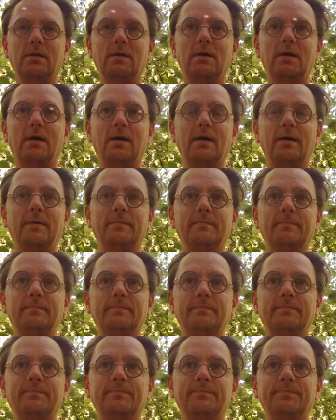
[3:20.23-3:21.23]
all
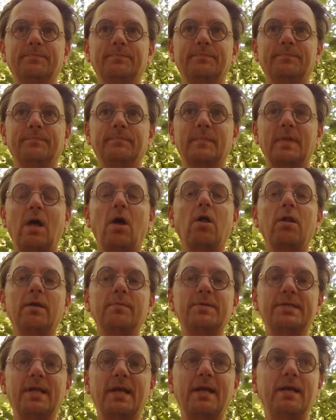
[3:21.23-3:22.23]
I'm
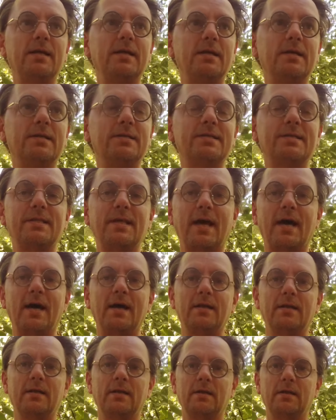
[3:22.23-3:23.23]
saying is
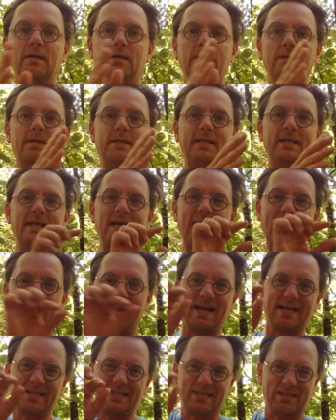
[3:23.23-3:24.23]
that the
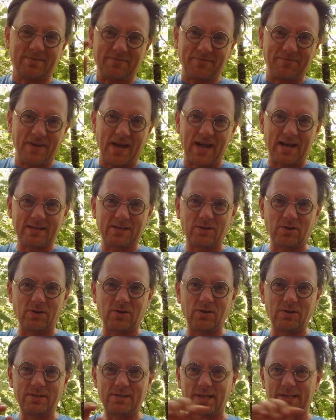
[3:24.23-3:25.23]
X
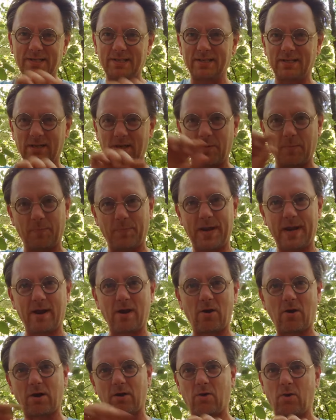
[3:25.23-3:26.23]
factor doesn't
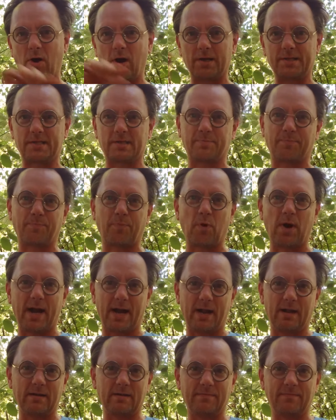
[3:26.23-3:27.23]
compare across
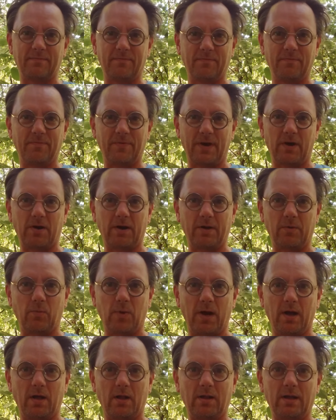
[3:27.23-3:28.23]
brand very
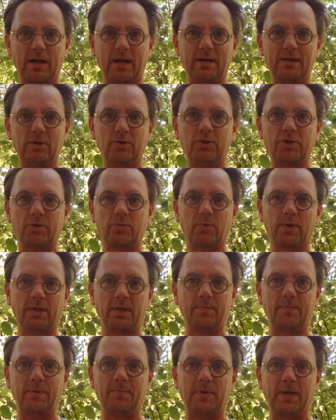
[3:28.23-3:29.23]
well, and you should really
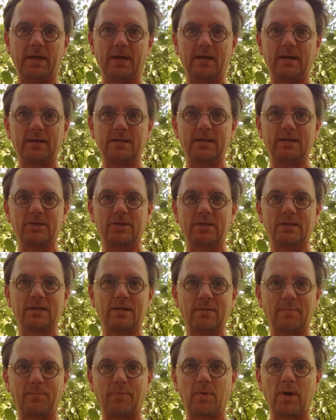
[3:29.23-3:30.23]
be paying attention to
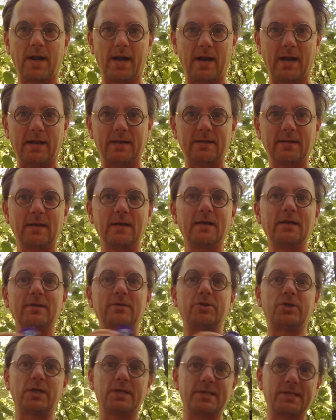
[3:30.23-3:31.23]
the brand
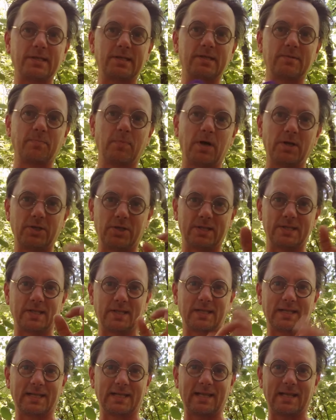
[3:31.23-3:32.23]
just as much as the
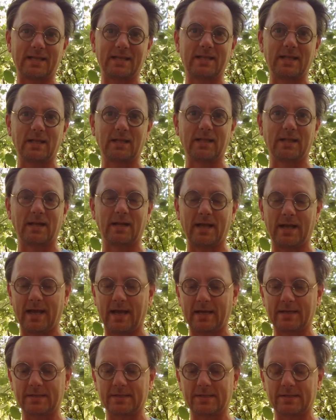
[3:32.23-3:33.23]
little
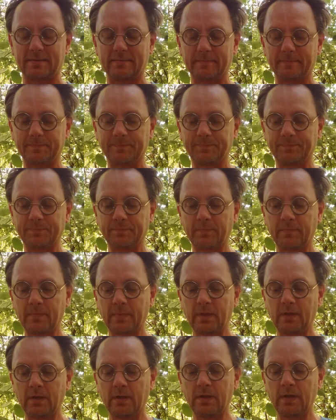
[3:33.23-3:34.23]
X.
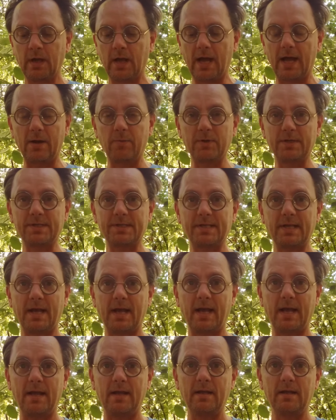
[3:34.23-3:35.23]
I would
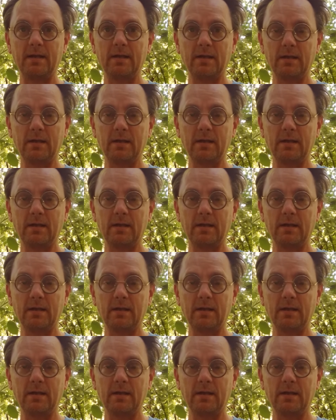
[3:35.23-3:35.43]
say